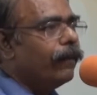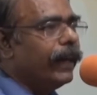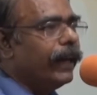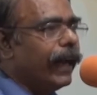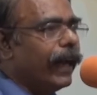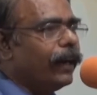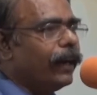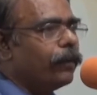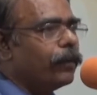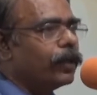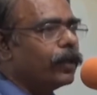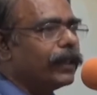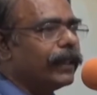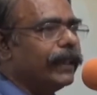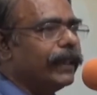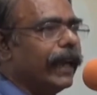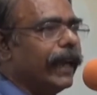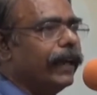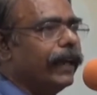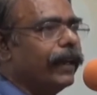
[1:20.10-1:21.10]
We had
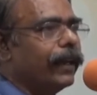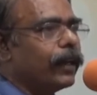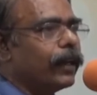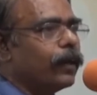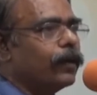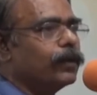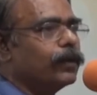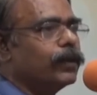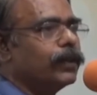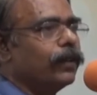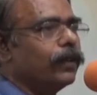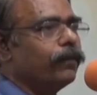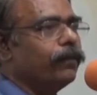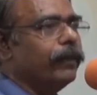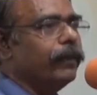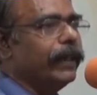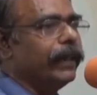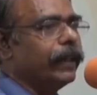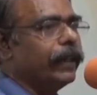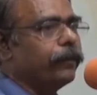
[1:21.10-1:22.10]
about 10 rounds of
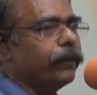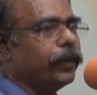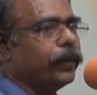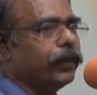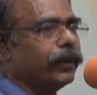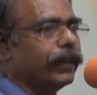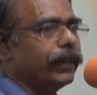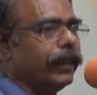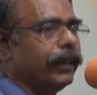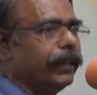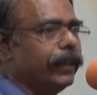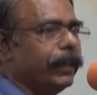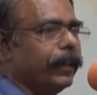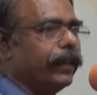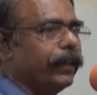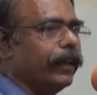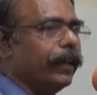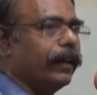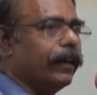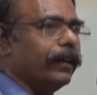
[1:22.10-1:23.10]
meeting between the
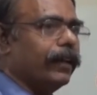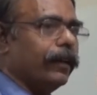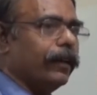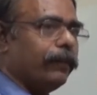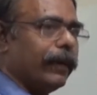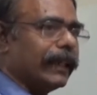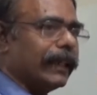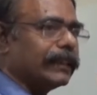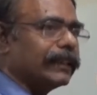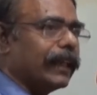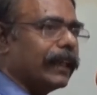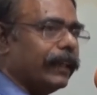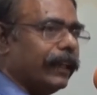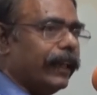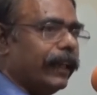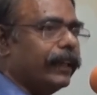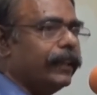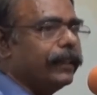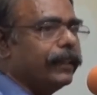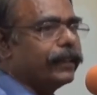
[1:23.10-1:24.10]
Indian and the
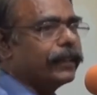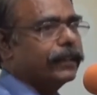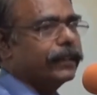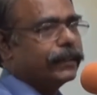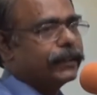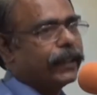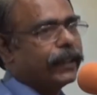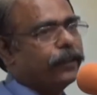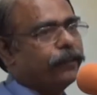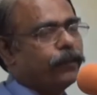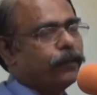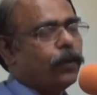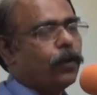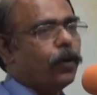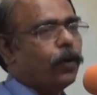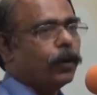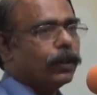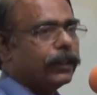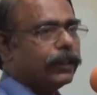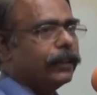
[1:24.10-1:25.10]
Pakistani editors, and for
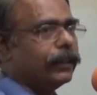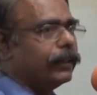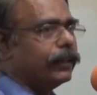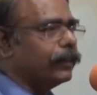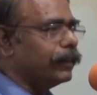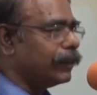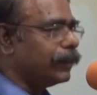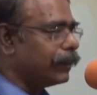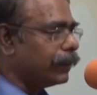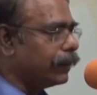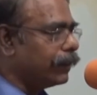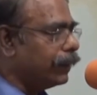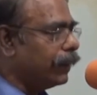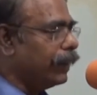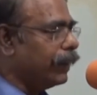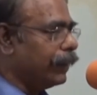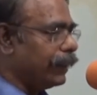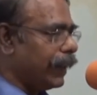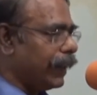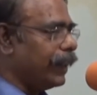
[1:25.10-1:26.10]
all the
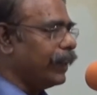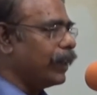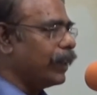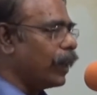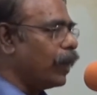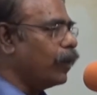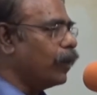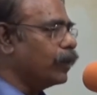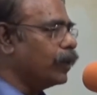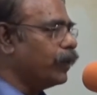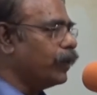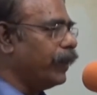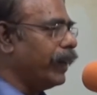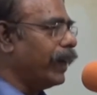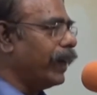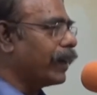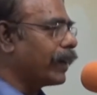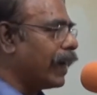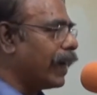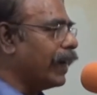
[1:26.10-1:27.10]
uh, 10 rounds, we
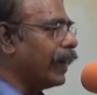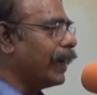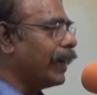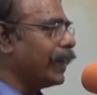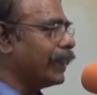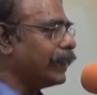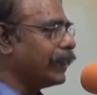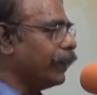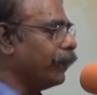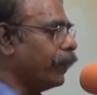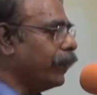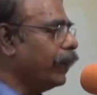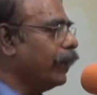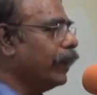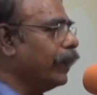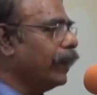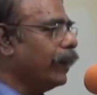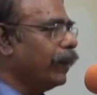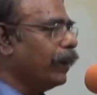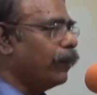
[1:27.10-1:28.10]
had Kanak as a
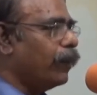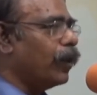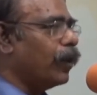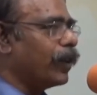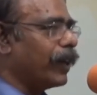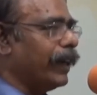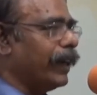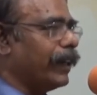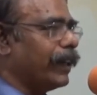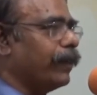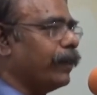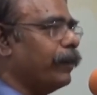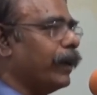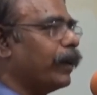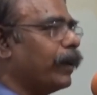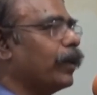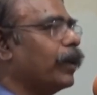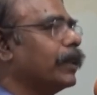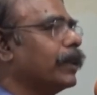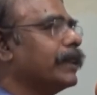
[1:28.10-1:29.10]
moderator
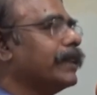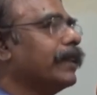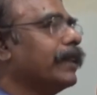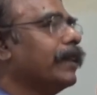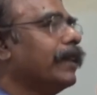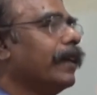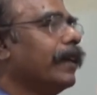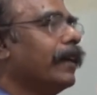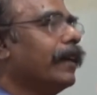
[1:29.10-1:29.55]
because